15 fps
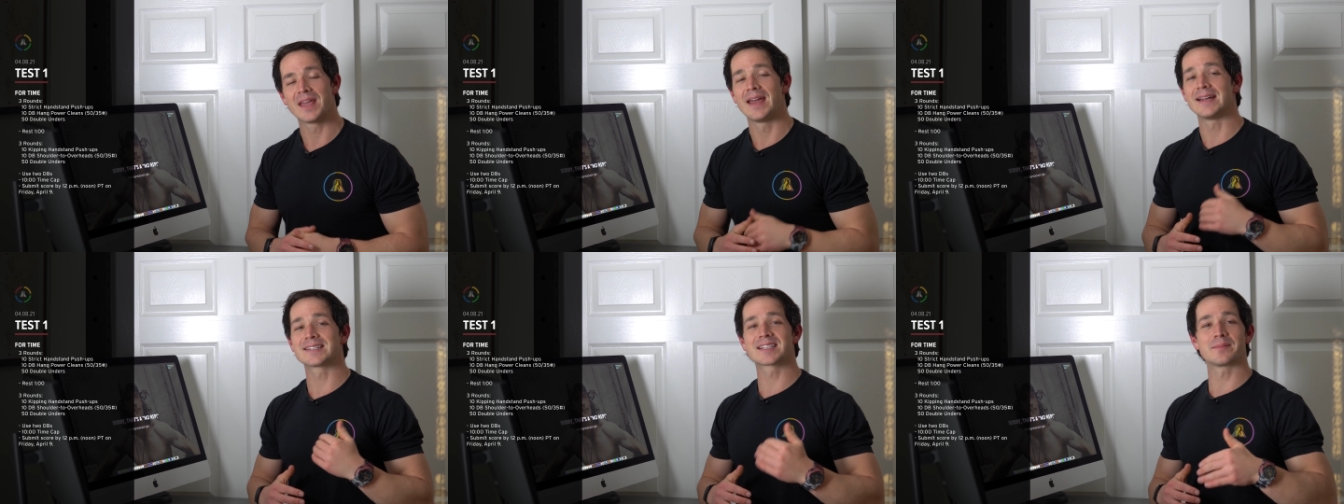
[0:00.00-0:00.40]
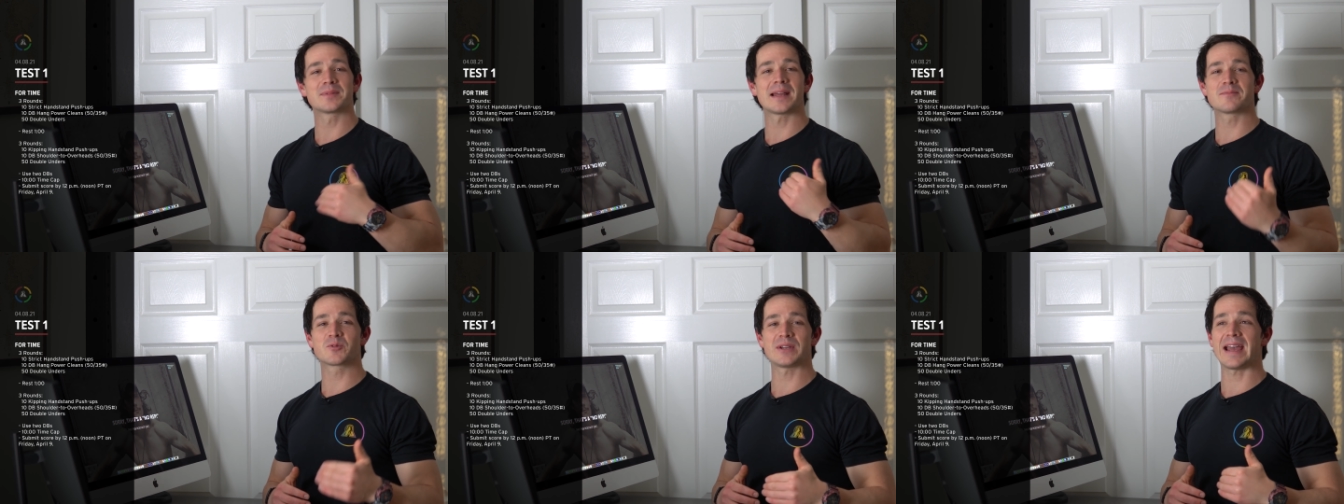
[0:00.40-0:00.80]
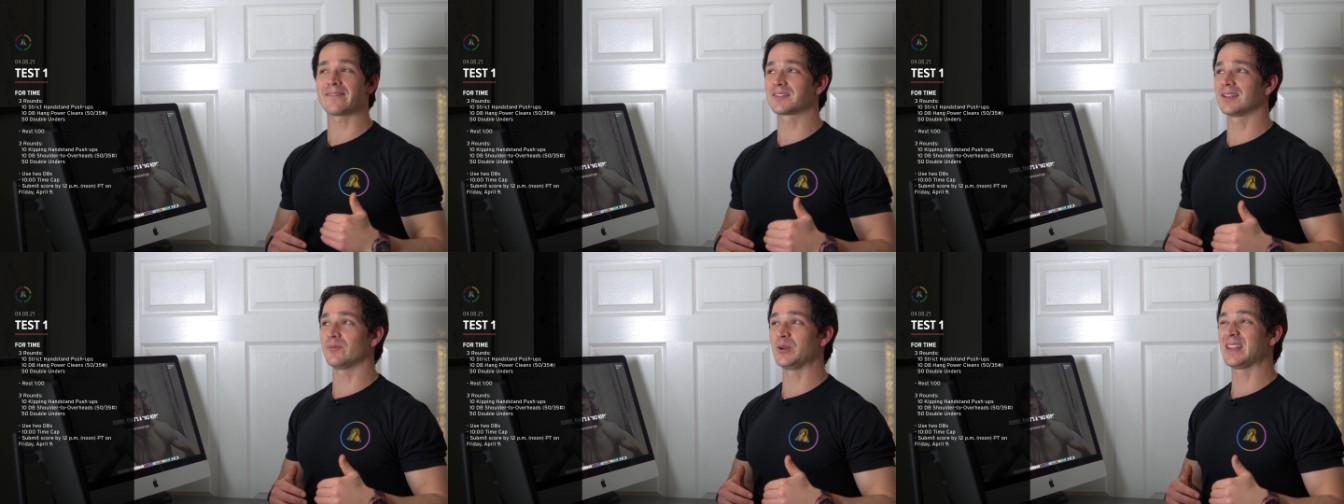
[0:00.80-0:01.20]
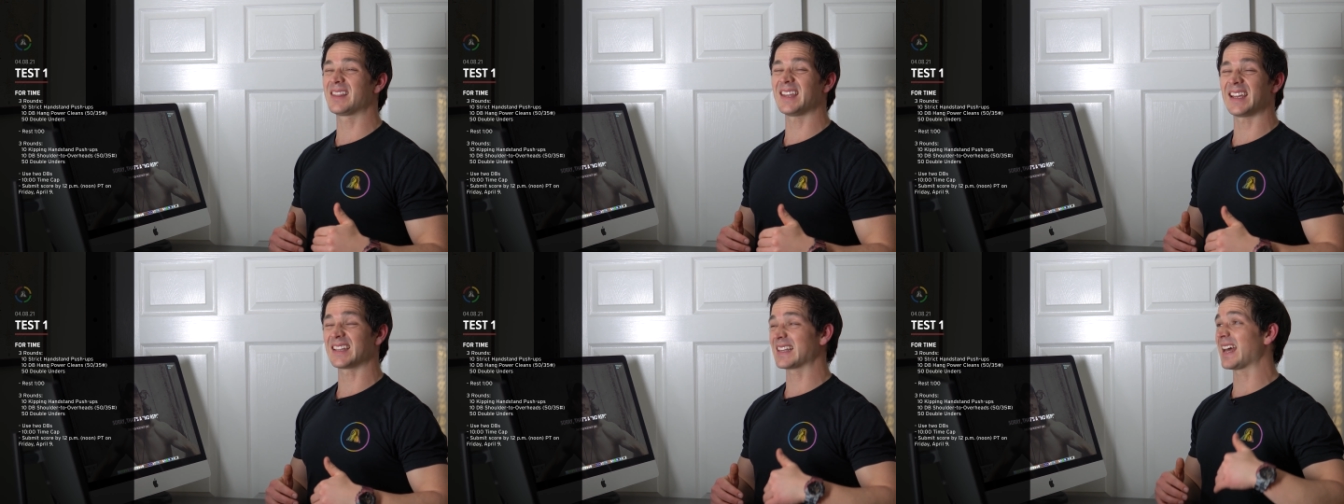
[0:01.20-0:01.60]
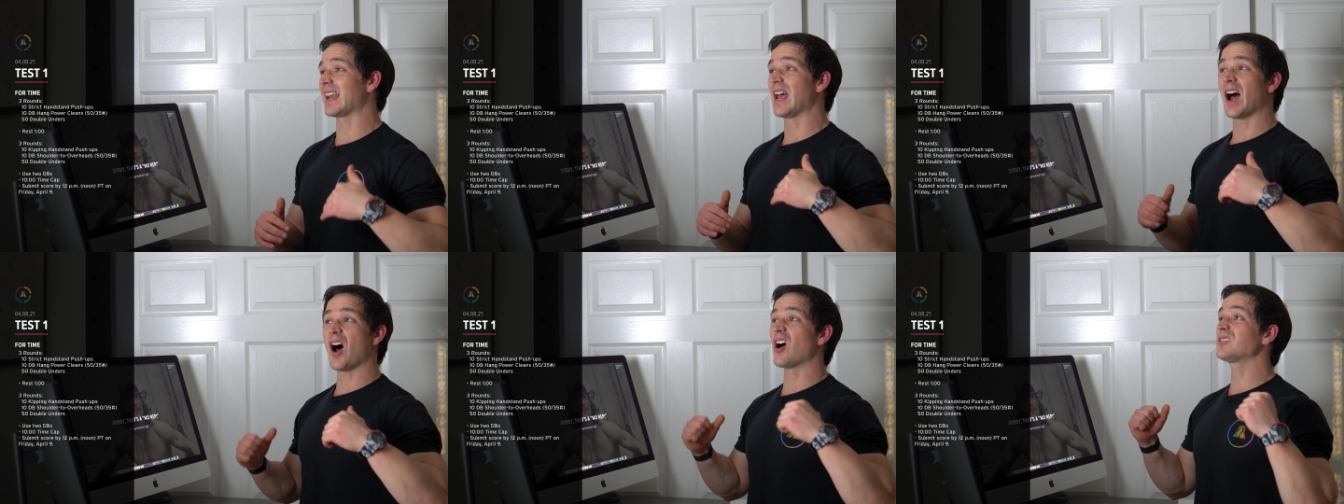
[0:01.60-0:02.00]
and sometimes we think
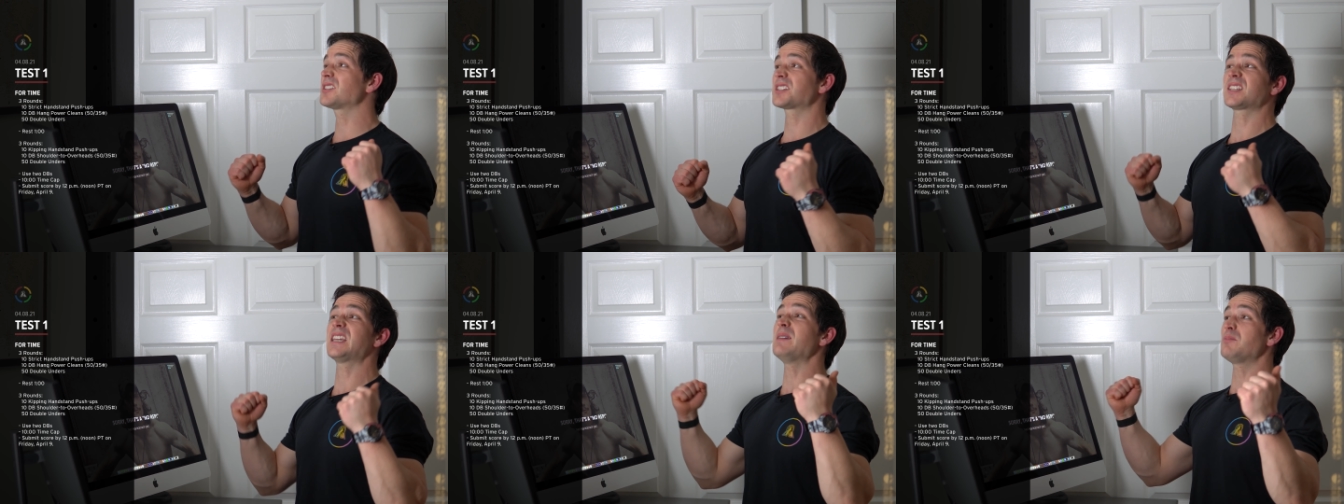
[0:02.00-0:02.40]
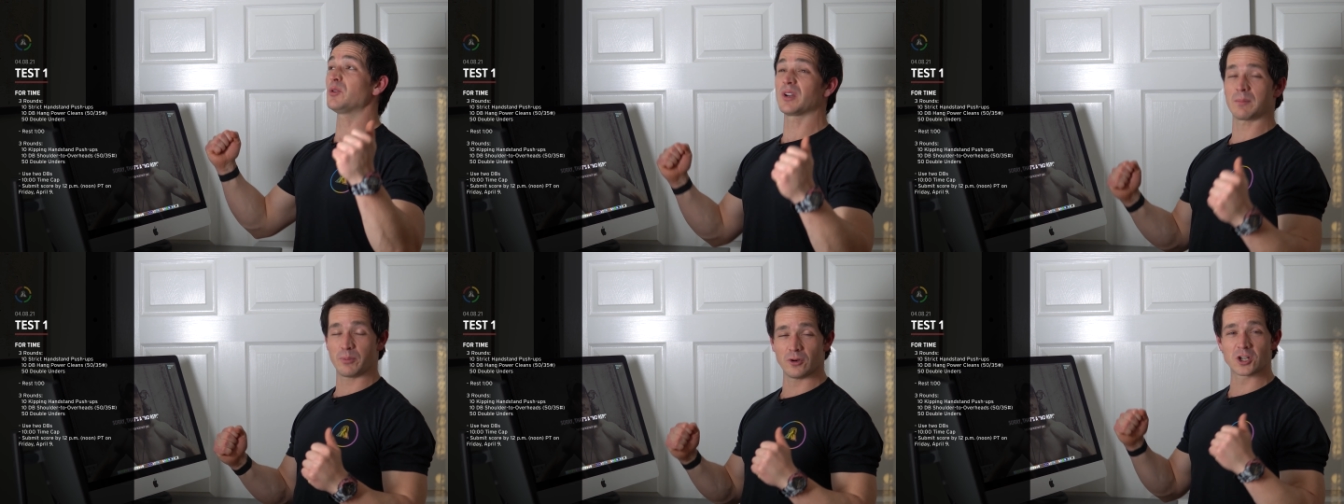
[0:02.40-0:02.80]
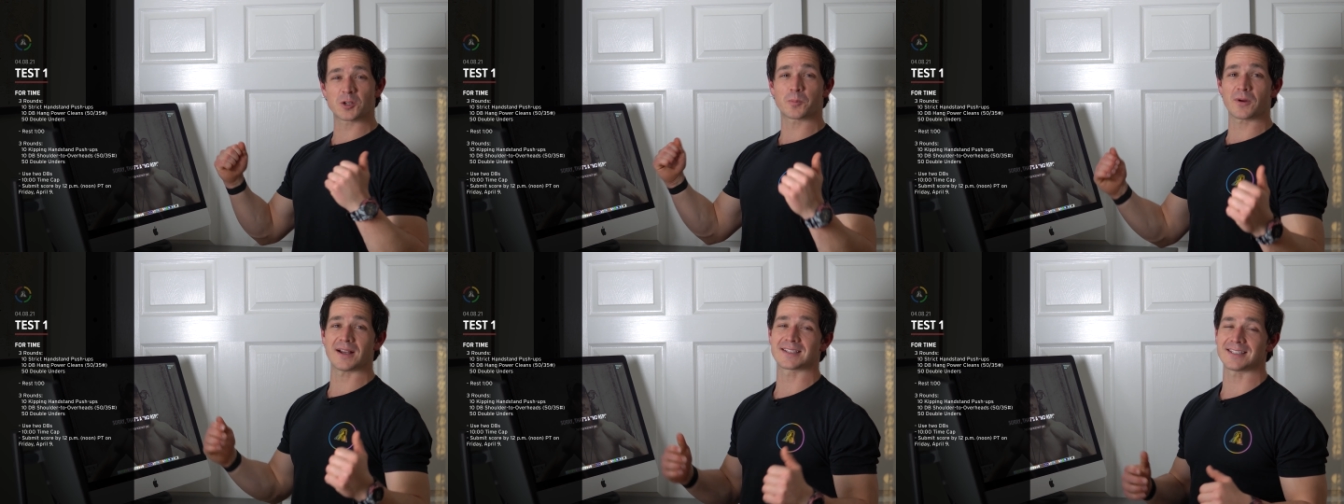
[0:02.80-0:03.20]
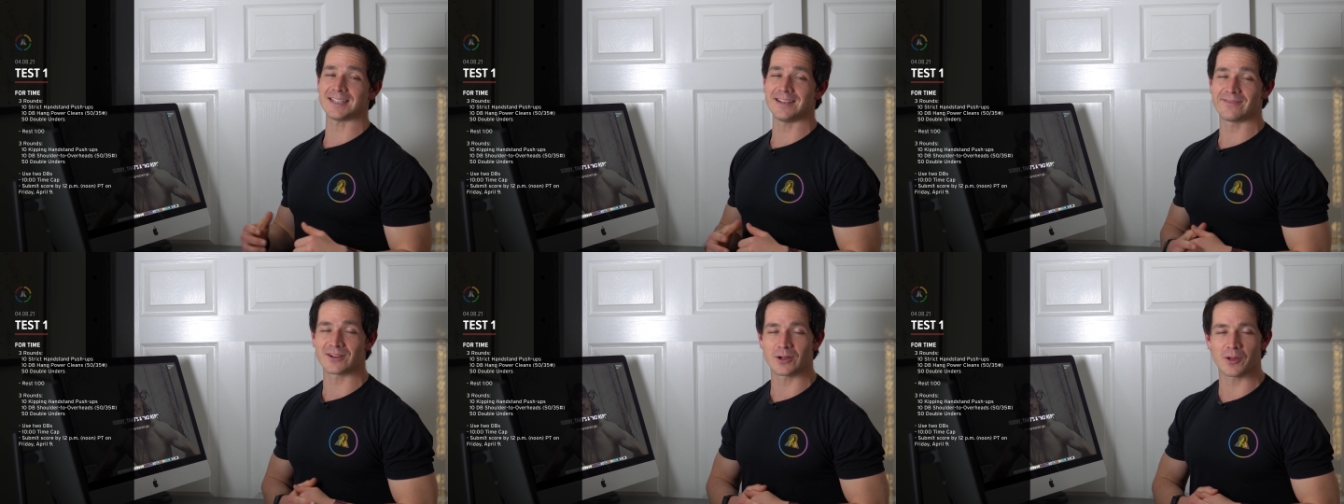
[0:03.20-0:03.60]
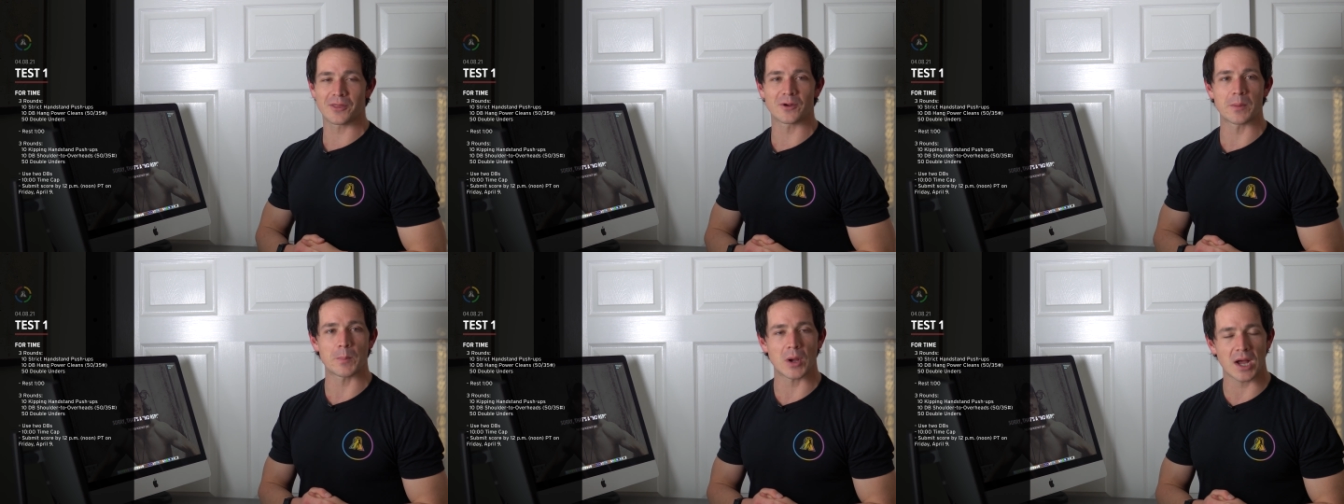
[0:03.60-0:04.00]
that I'll just keep doing push press even though
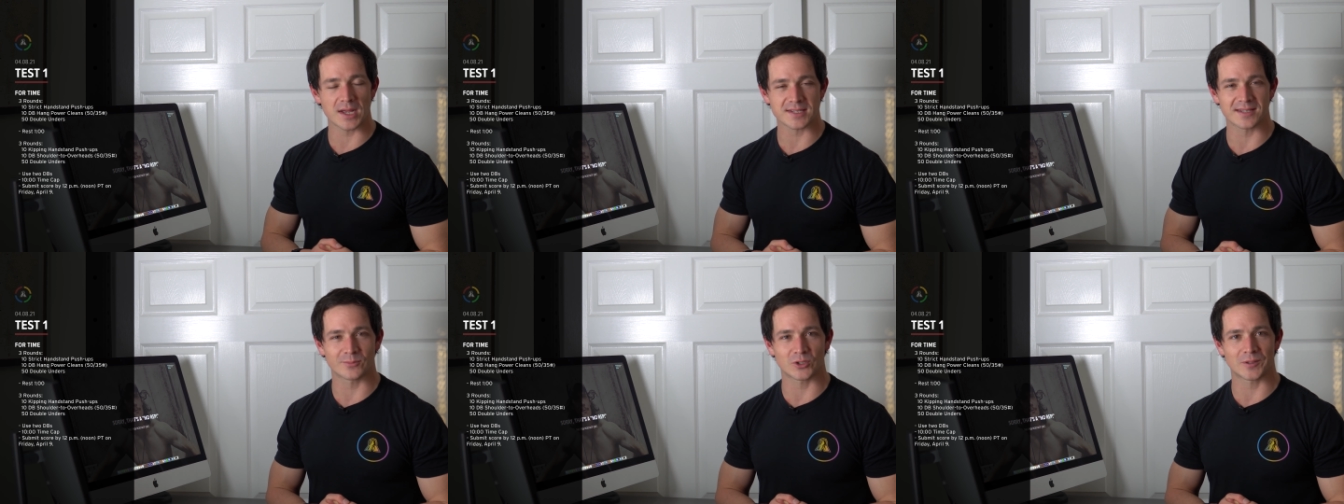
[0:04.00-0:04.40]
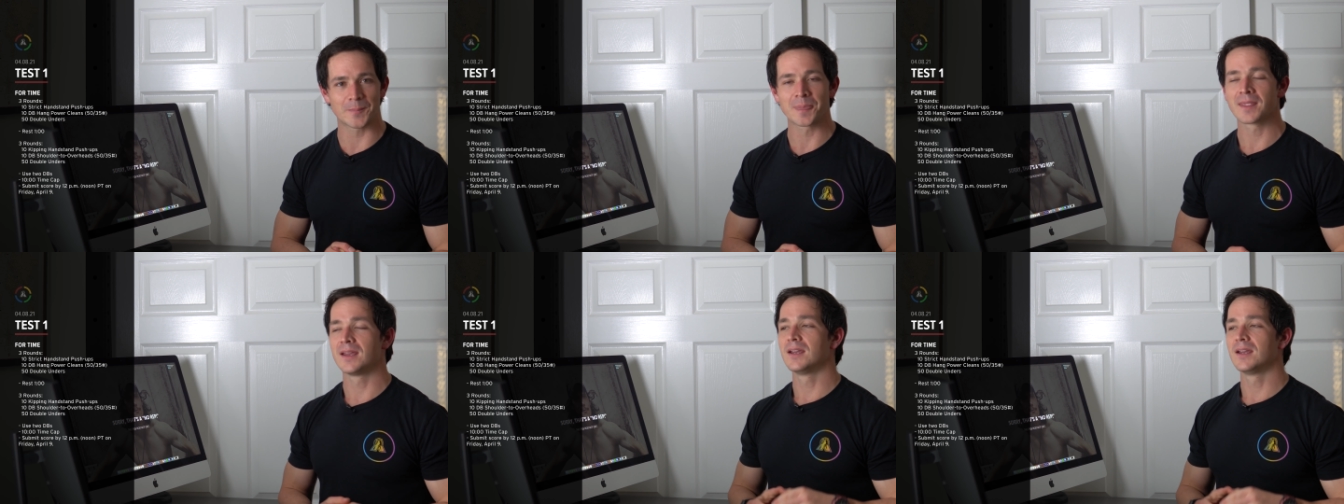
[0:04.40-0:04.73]
they're impossible.